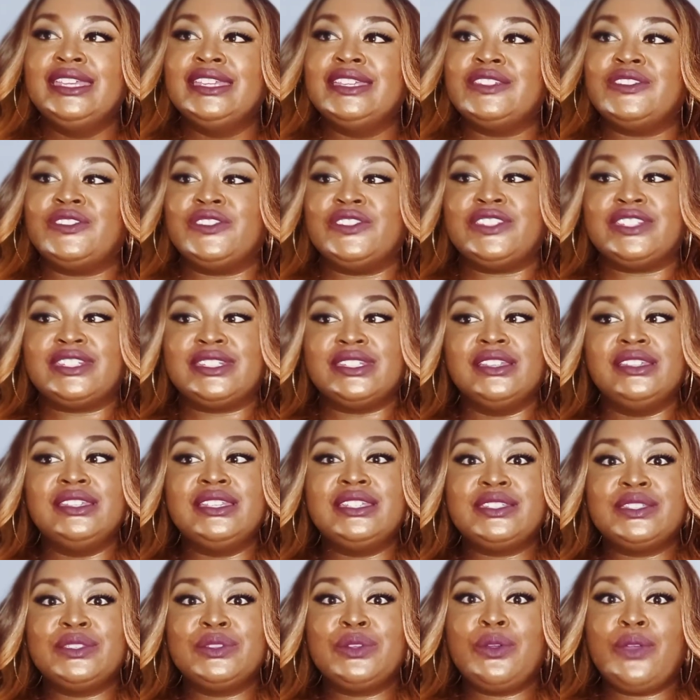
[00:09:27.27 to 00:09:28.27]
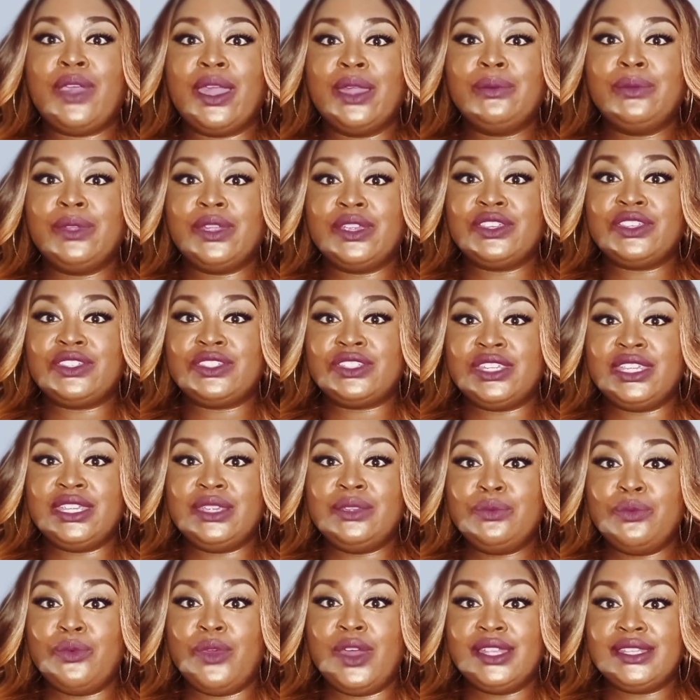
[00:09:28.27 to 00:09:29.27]
she still isn't quite where
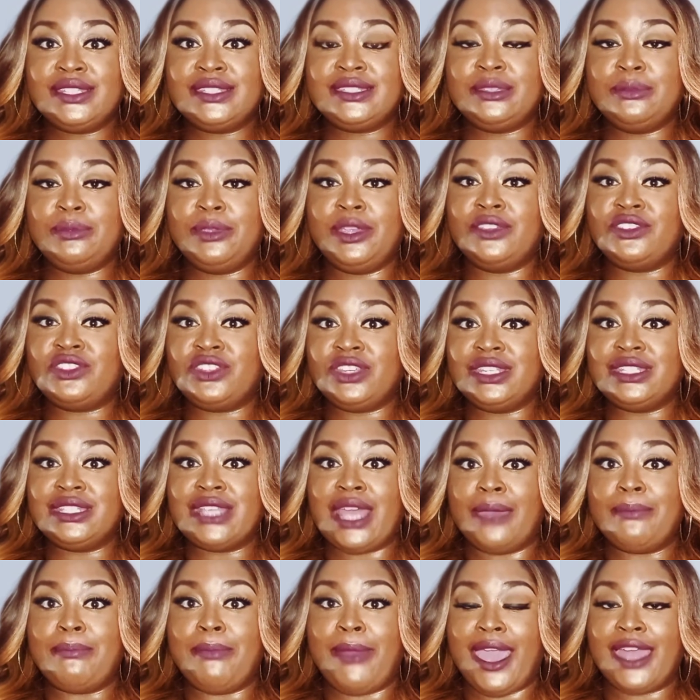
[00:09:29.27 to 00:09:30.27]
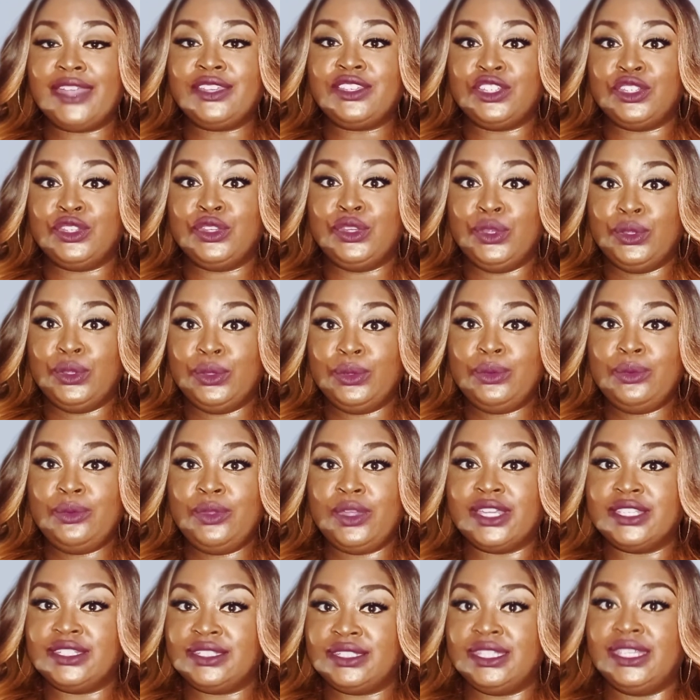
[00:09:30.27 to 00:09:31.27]
she wants to be, or she's not matching you,
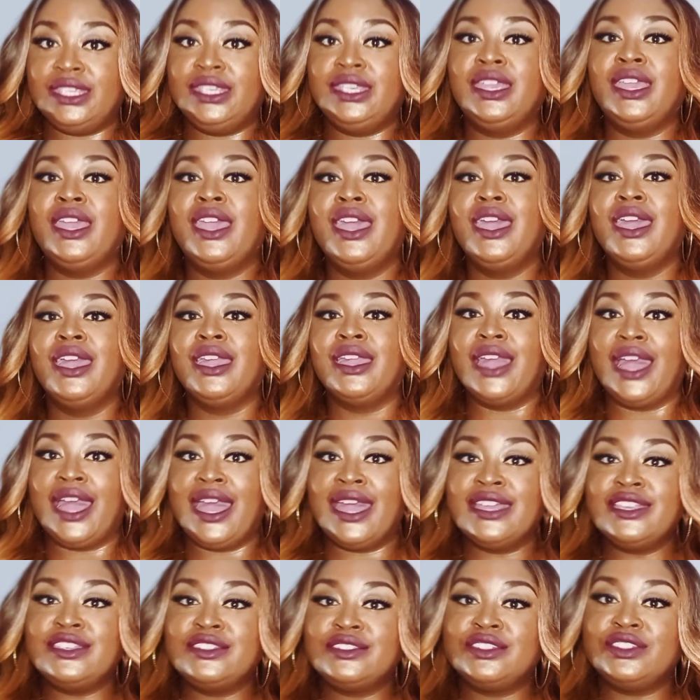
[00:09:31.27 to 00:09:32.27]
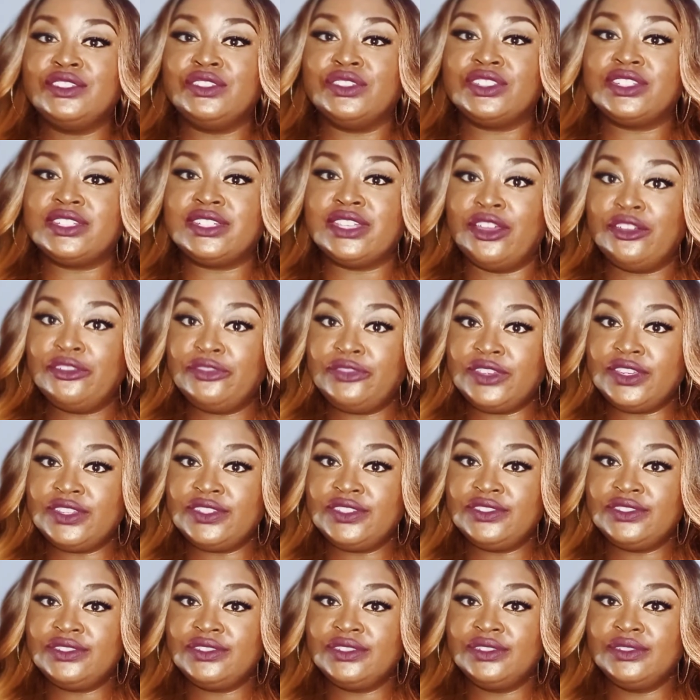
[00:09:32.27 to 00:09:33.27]
because see, guys, you're
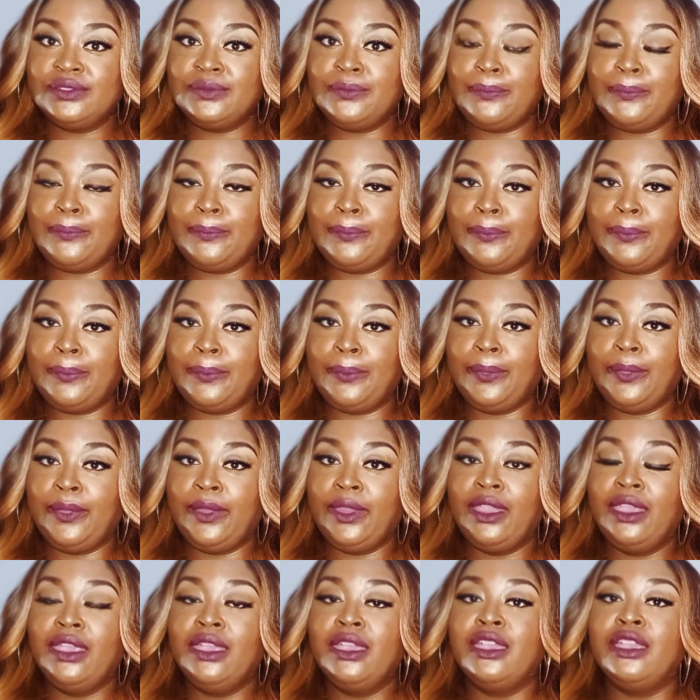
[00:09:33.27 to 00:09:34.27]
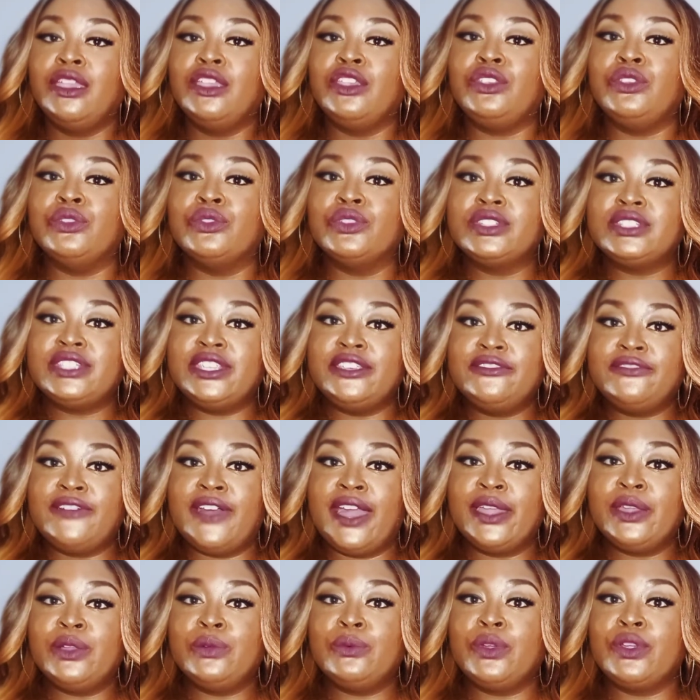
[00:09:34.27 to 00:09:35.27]
selfish. You'll see
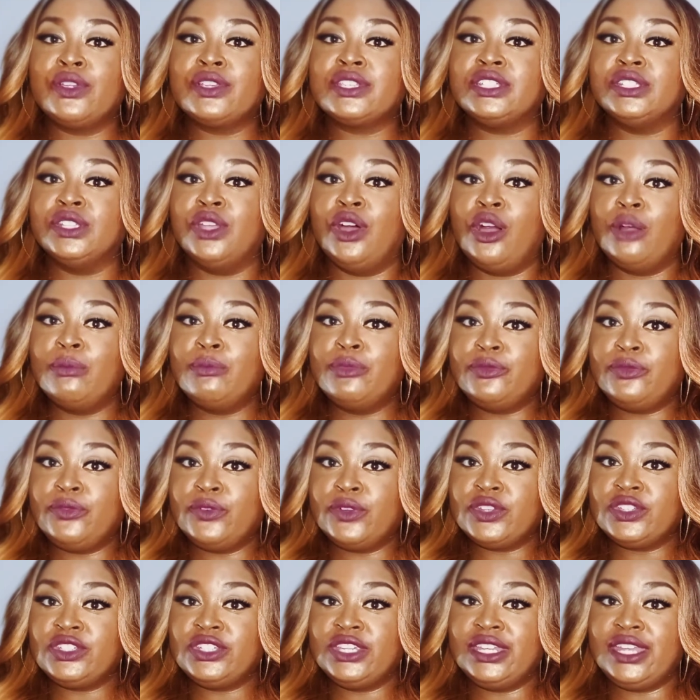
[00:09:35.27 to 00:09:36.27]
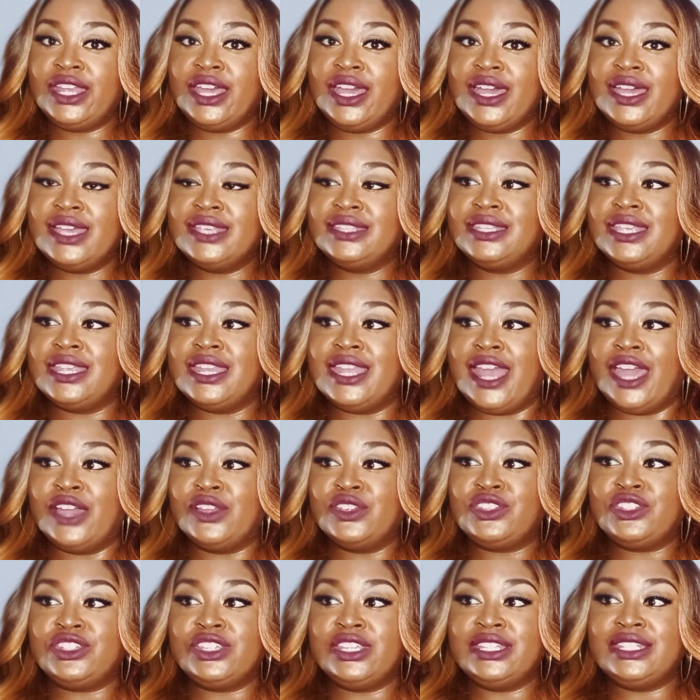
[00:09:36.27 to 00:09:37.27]
fireworks long before she does. And now
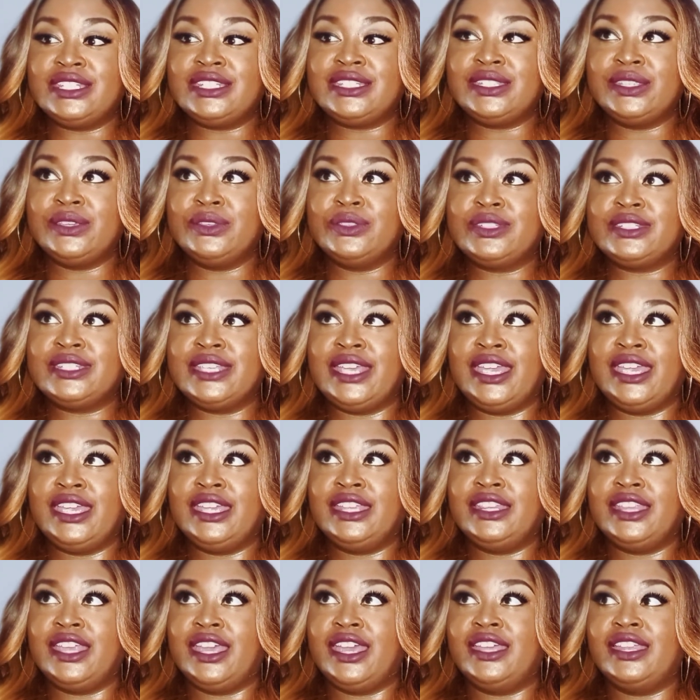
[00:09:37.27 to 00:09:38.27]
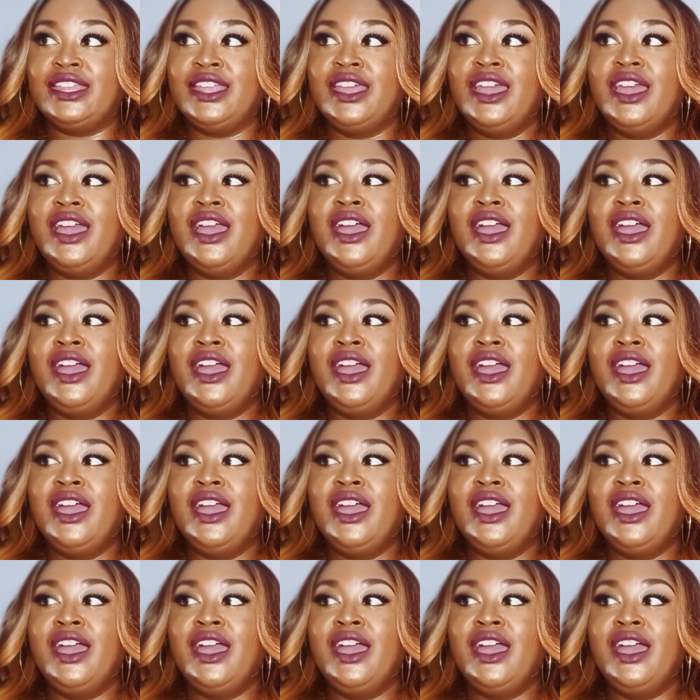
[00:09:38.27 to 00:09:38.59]
she's still saying that,